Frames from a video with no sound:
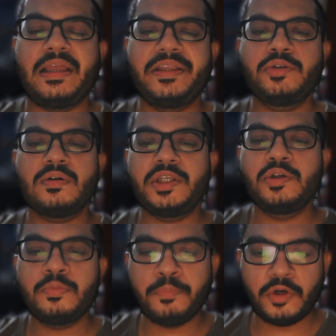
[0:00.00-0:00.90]

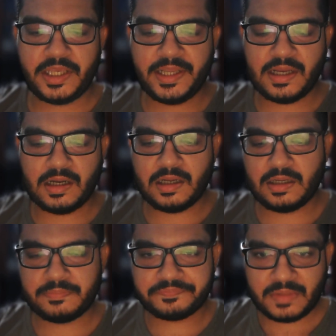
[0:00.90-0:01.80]
you put in
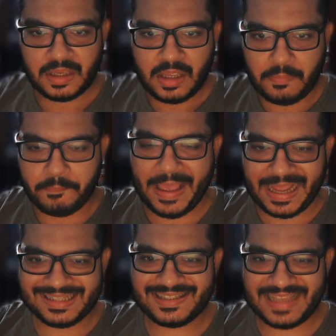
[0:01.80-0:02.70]

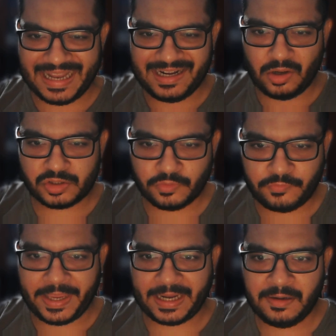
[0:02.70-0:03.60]
bands and lots
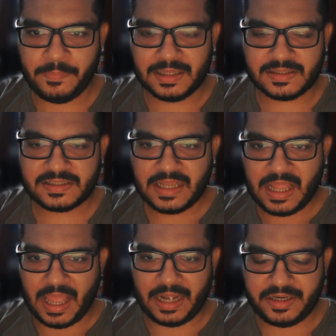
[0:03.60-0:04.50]
of kettlebells,
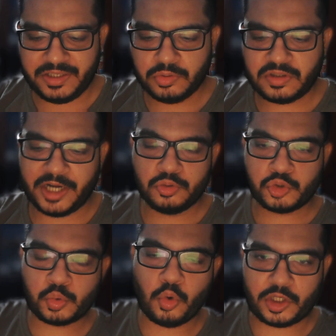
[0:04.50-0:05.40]
and you try to
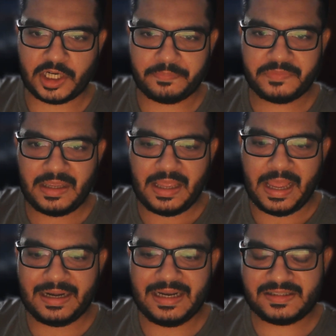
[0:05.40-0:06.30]
squat up,
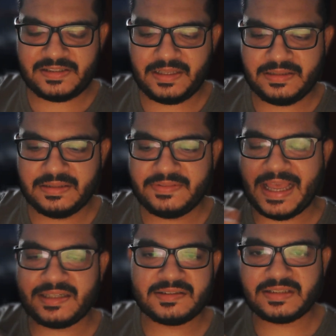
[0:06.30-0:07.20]
and let's say
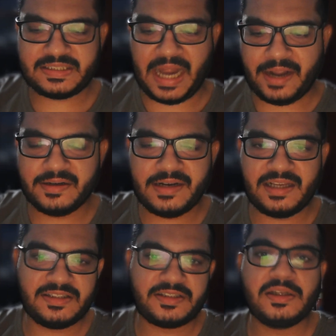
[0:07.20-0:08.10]
that is the
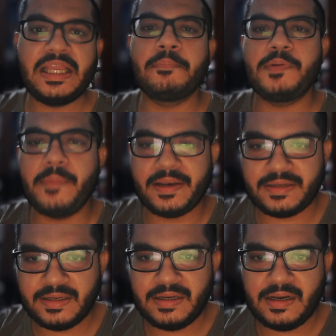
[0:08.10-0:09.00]
standardized
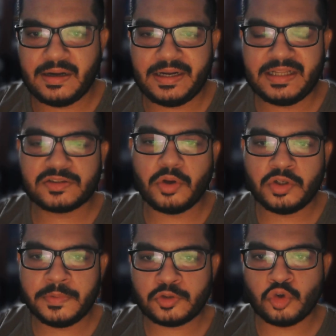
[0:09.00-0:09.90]
implement, right? It's going
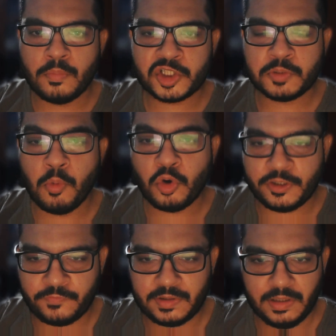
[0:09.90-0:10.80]
to be so much more
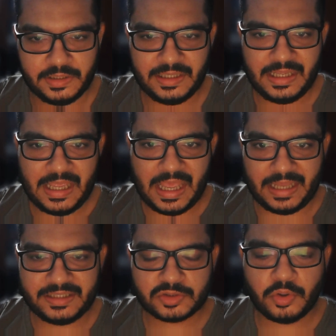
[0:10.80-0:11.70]
difficult,
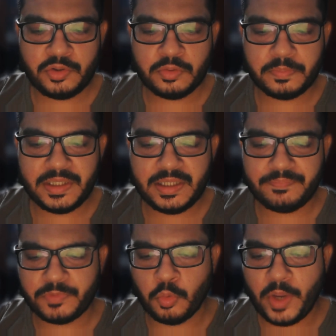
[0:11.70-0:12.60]
and it's going to be
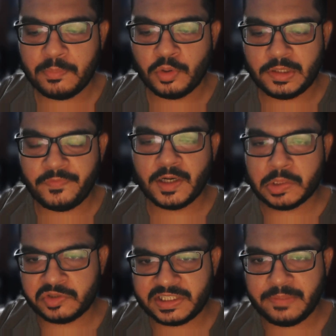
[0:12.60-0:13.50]
way more difficult
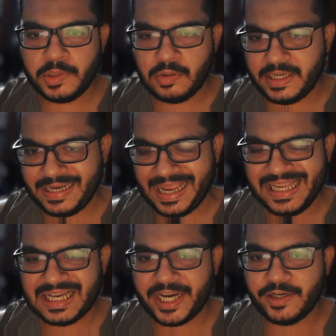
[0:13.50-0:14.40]
to stimulate
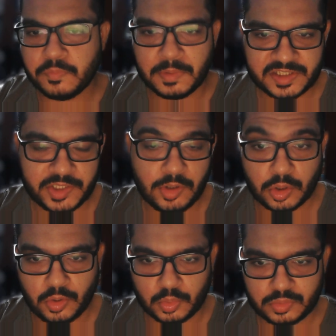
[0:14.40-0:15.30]
any kind of muscular
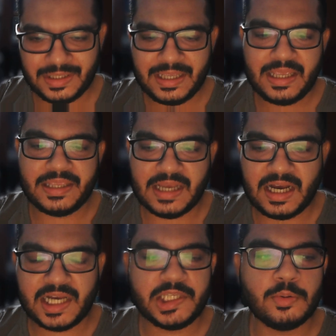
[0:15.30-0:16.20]
growth.
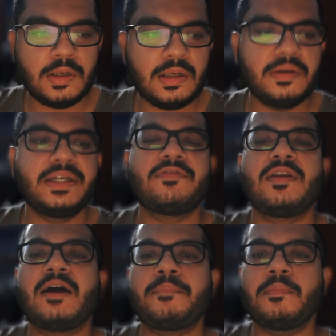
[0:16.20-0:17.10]
Yeah, you will
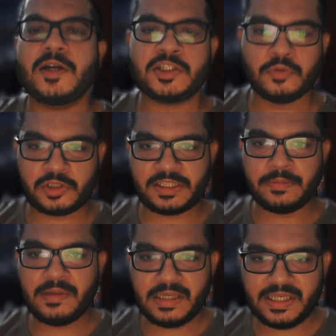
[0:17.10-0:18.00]
develop much more
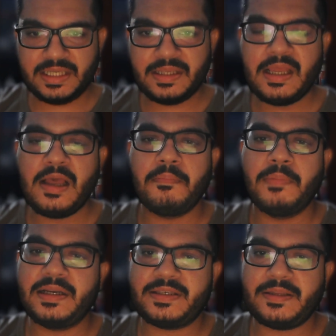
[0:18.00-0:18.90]
stability,
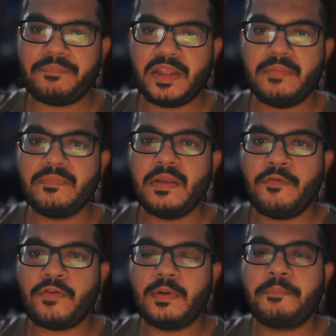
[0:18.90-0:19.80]
but
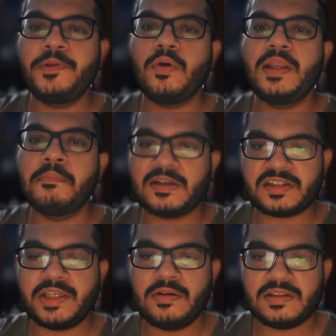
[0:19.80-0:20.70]
from a purely
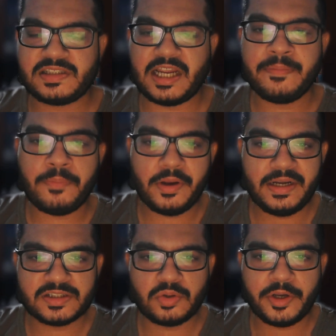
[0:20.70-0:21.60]
muscular standpoint, it
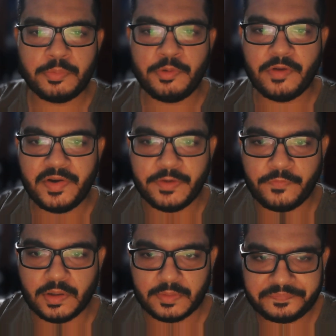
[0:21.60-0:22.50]
is going to be very
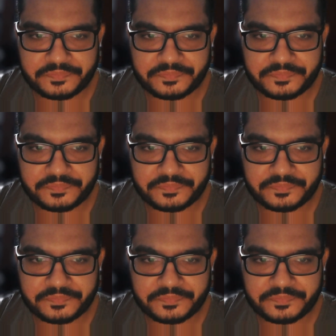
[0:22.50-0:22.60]
difficult.